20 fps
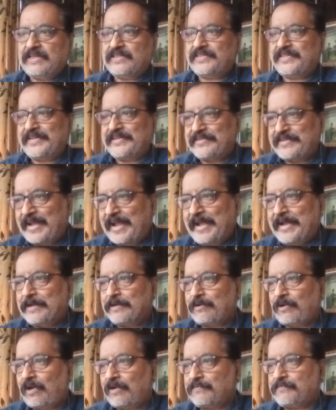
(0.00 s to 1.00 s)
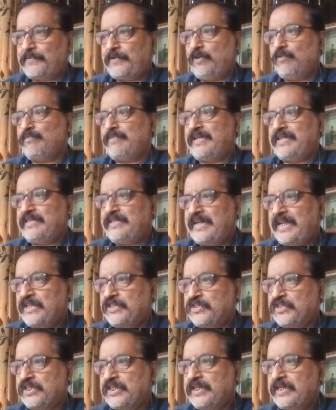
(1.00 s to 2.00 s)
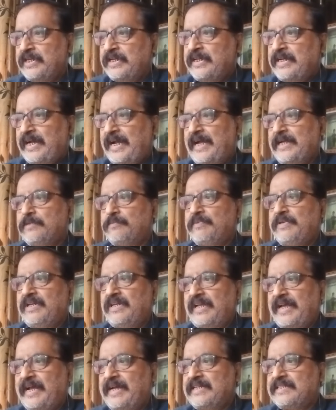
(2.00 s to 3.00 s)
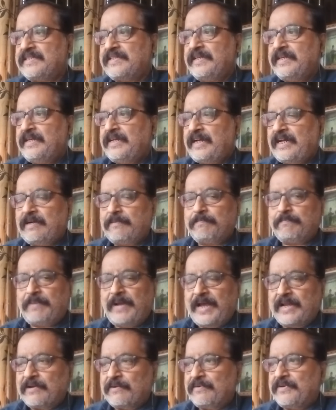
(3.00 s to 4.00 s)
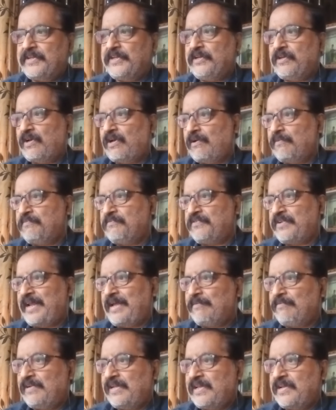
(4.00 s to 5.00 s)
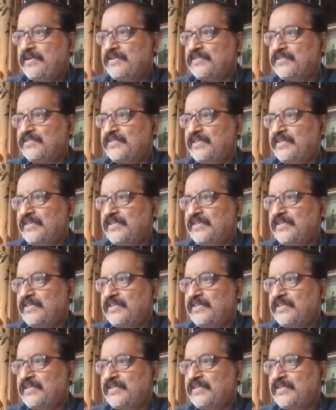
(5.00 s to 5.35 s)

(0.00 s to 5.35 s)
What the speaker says: satire of human nature as well as a parody of travelers'